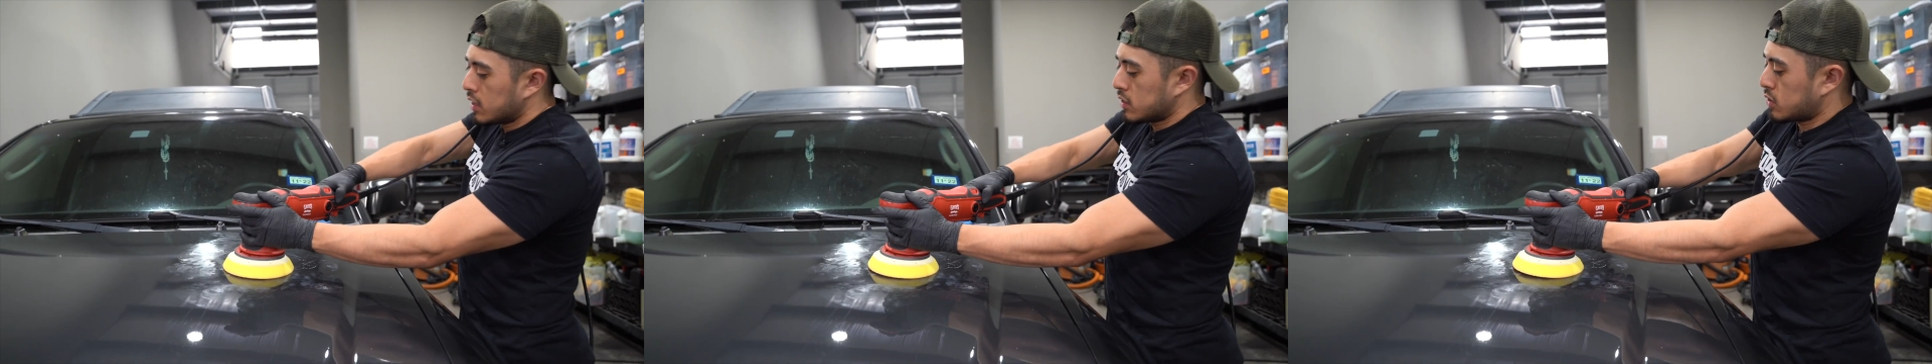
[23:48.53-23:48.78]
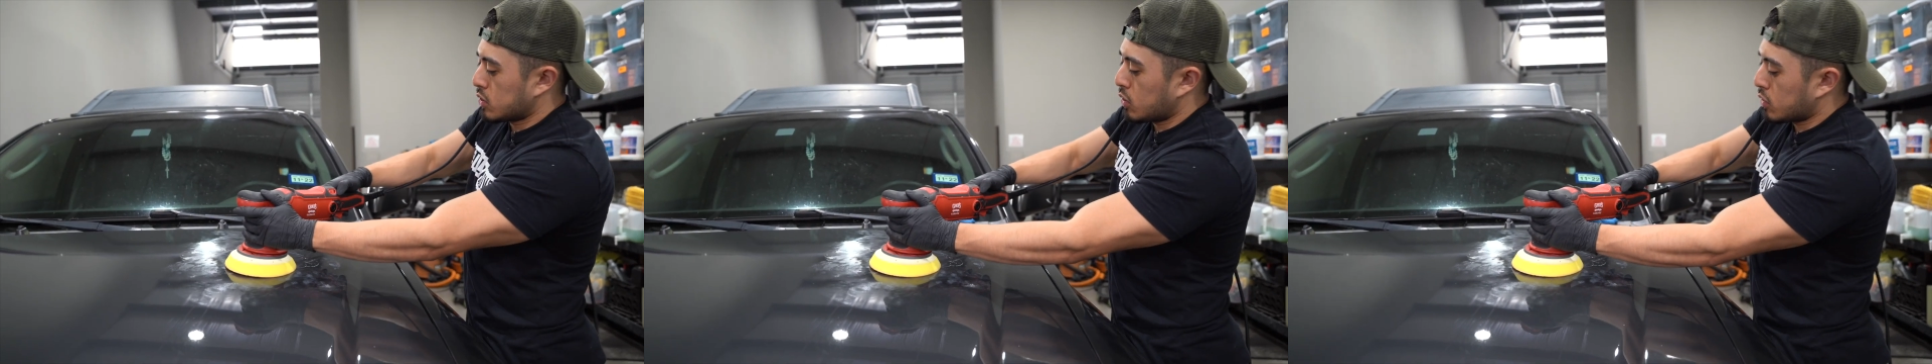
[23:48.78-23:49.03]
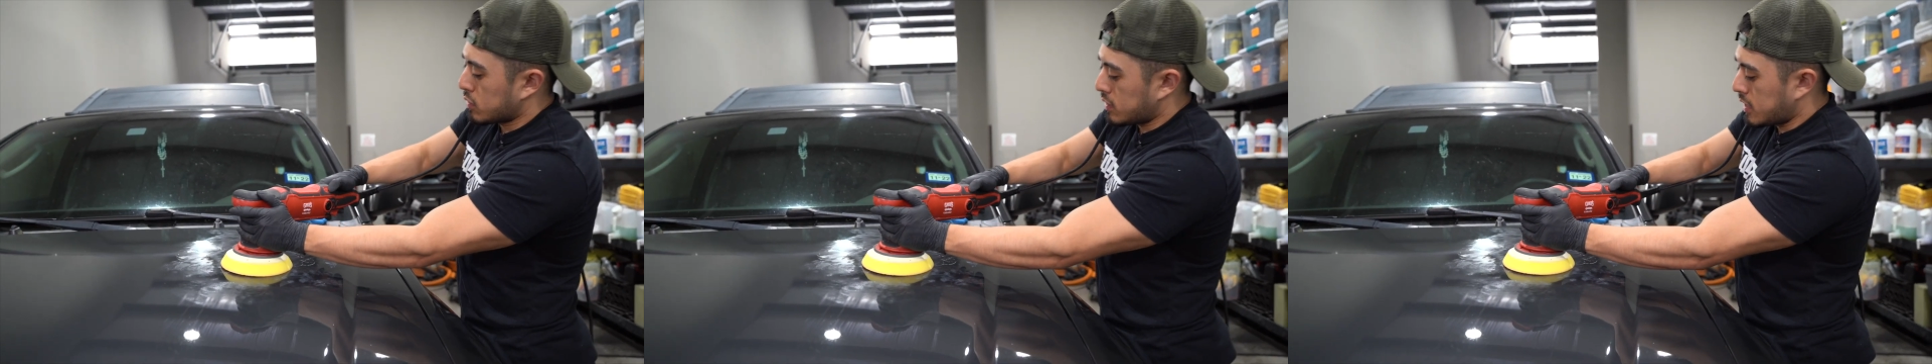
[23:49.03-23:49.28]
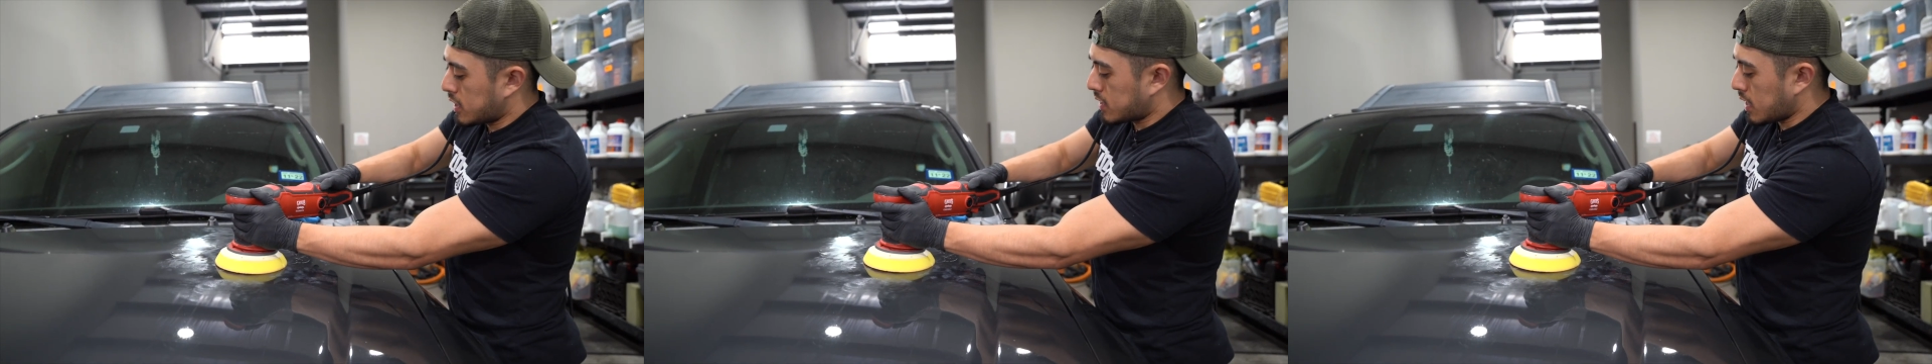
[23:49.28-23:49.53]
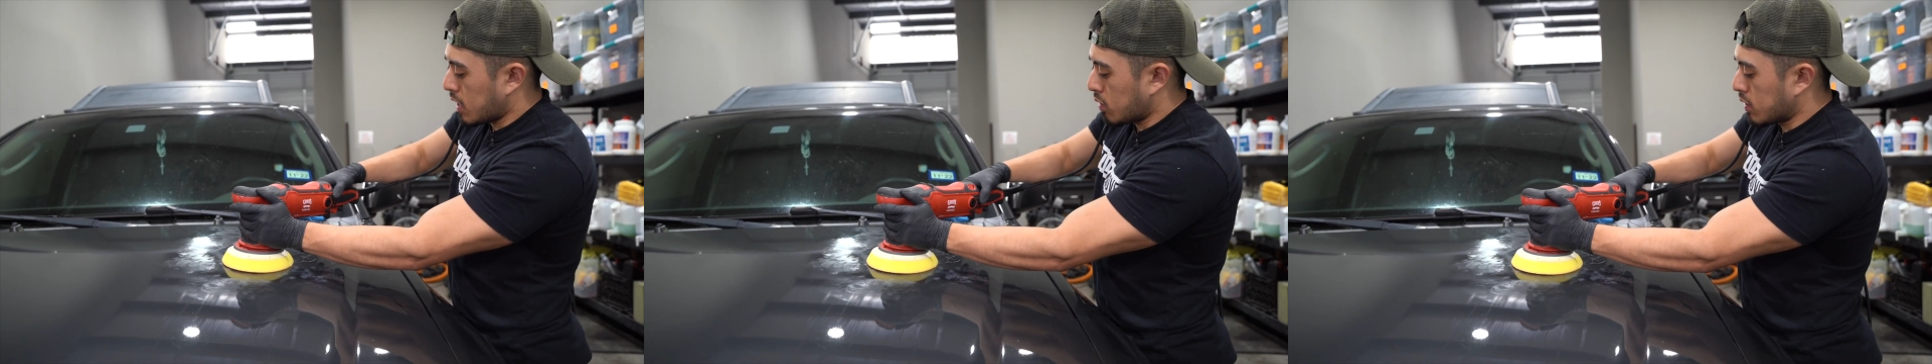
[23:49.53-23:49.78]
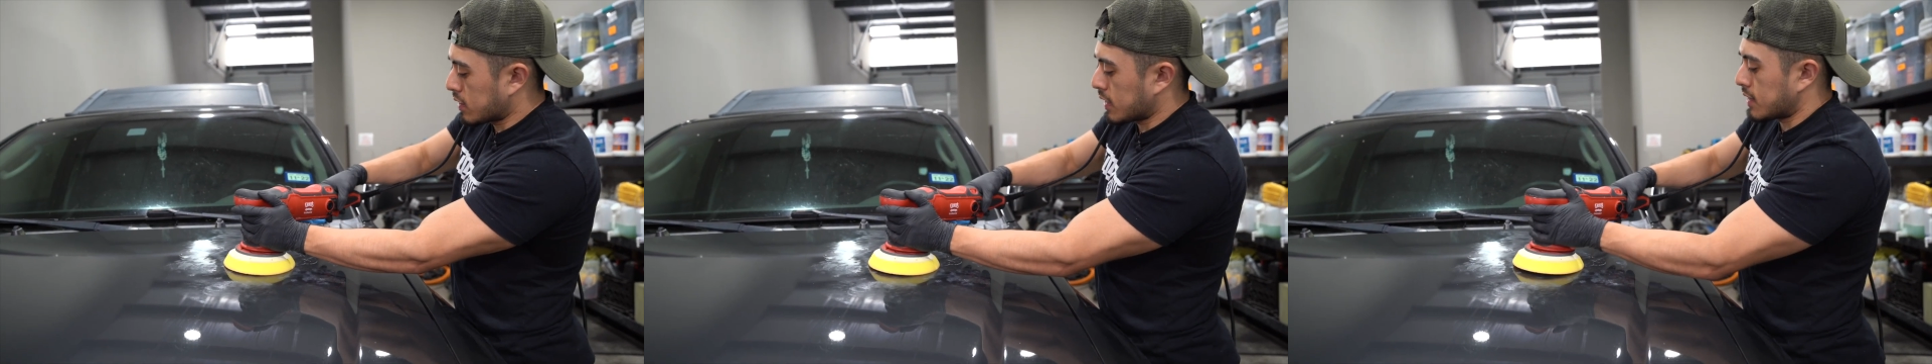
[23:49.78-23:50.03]
So it'll
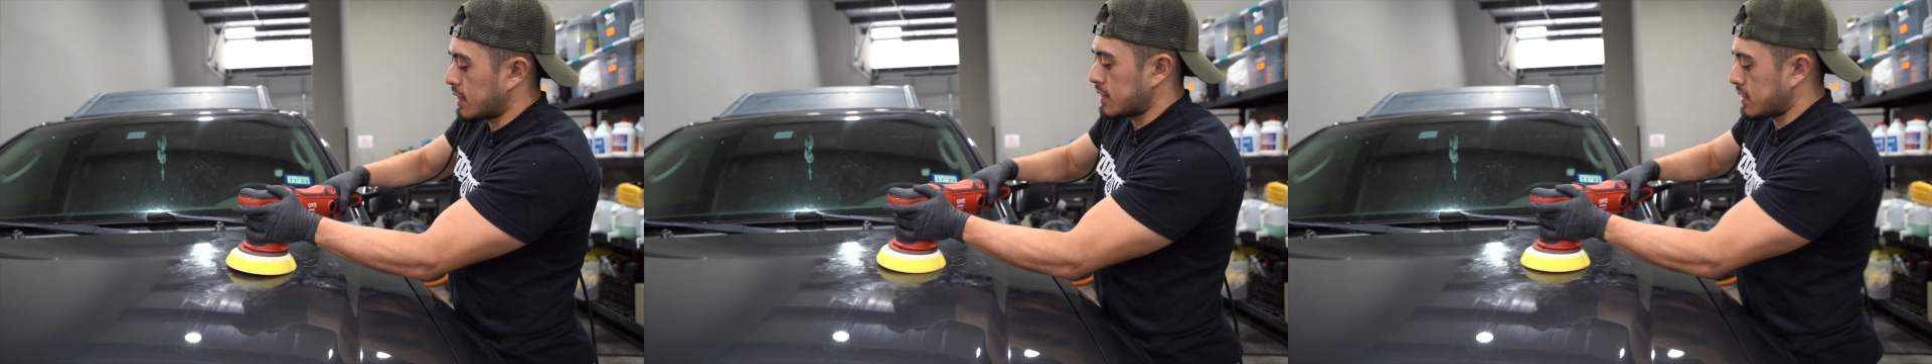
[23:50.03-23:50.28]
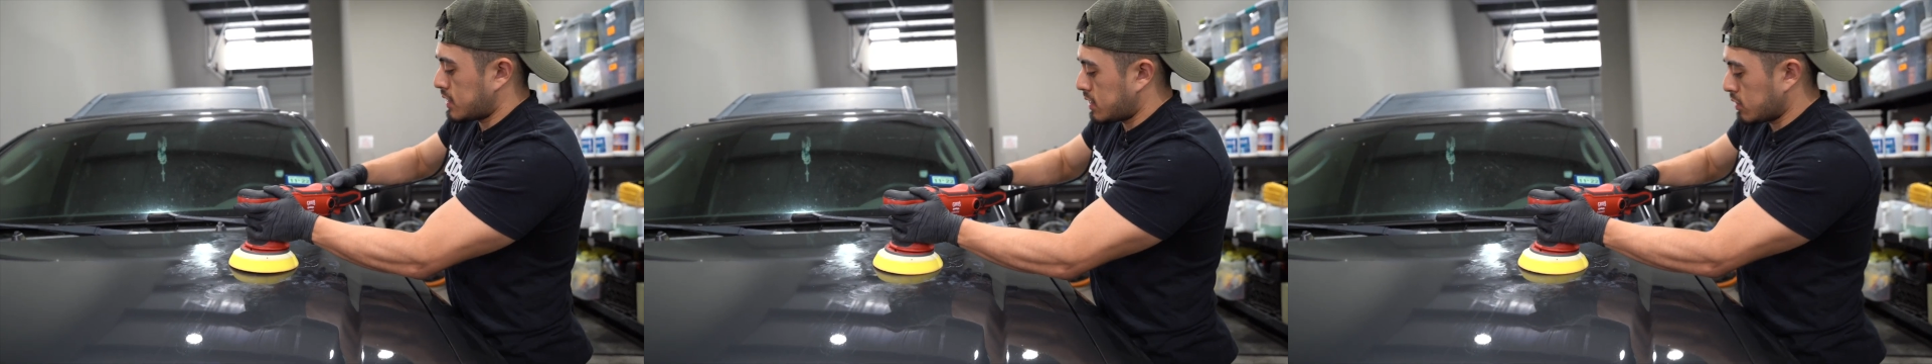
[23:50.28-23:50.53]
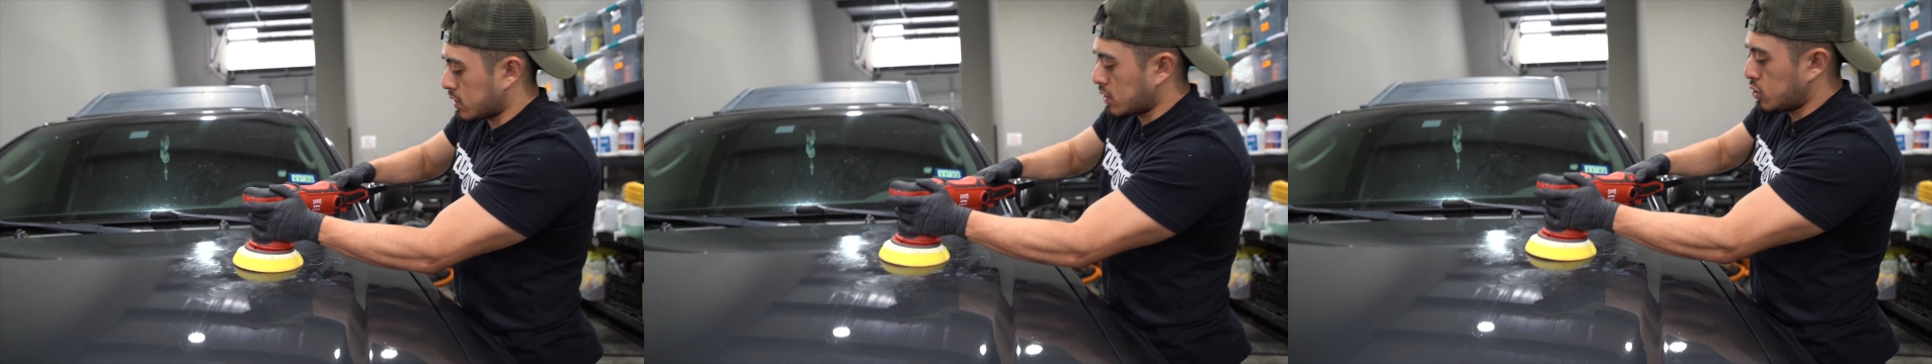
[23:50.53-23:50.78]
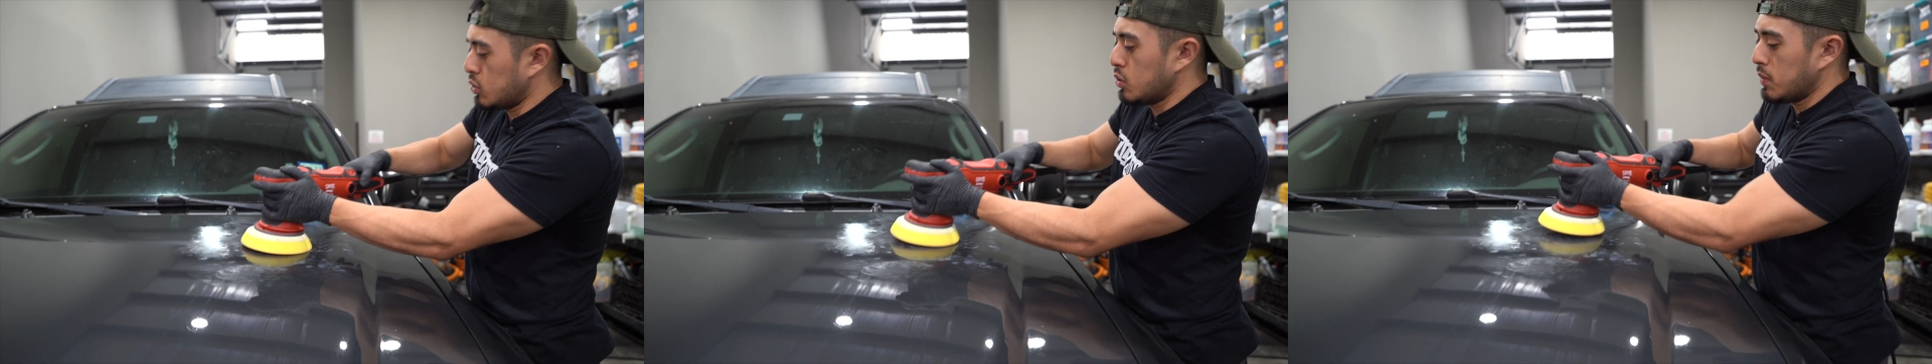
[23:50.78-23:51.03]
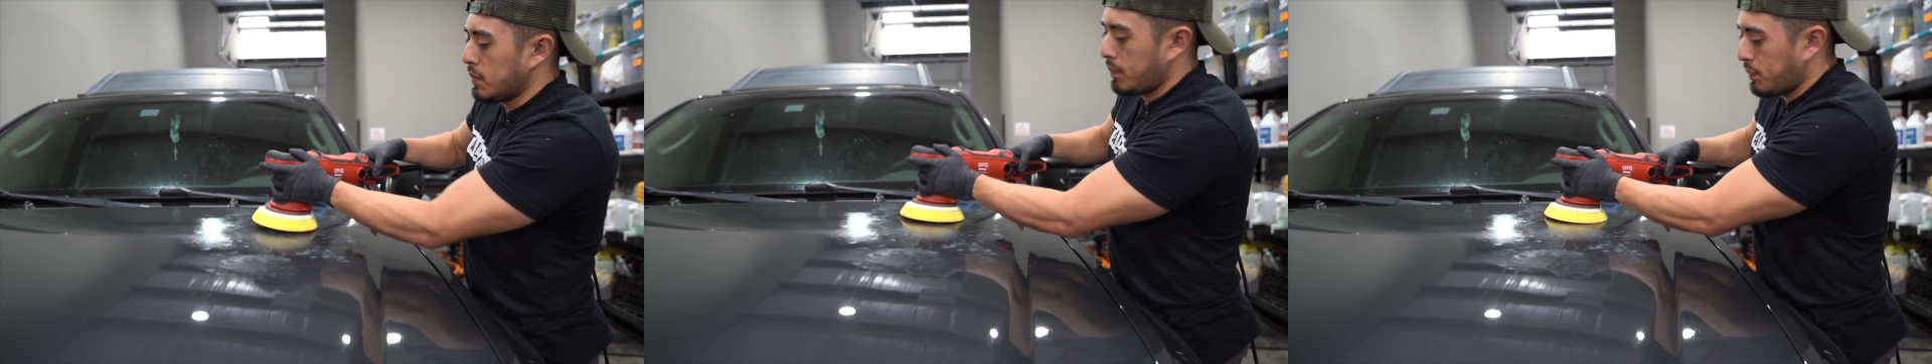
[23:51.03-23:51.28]
look like this. So it's on 2.